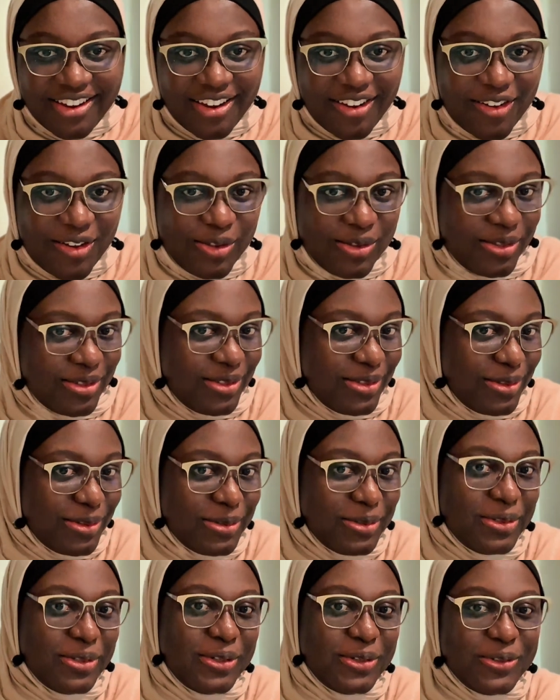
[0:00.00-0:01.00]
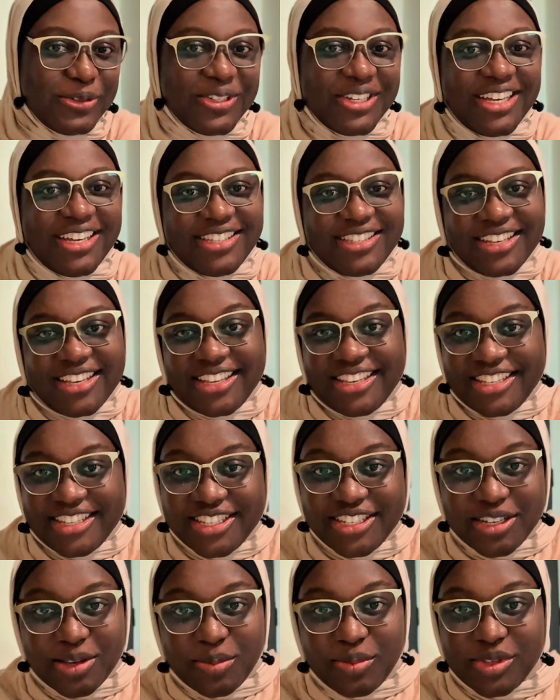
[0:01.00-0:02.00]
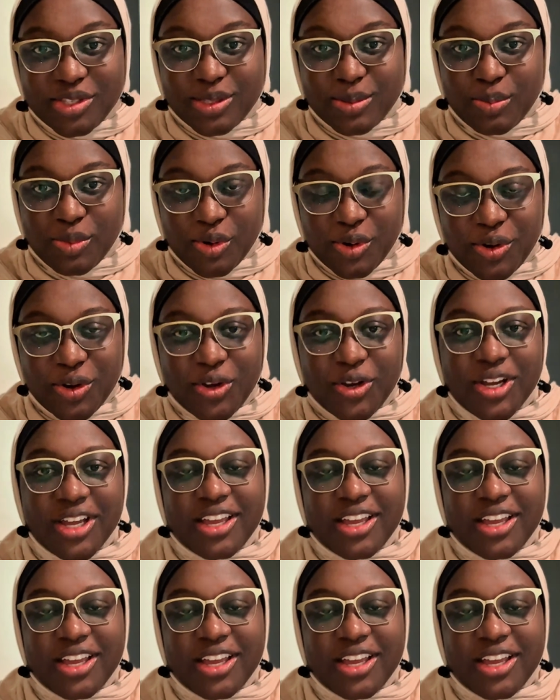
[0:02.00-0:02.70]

also known as Khadija Bespoke,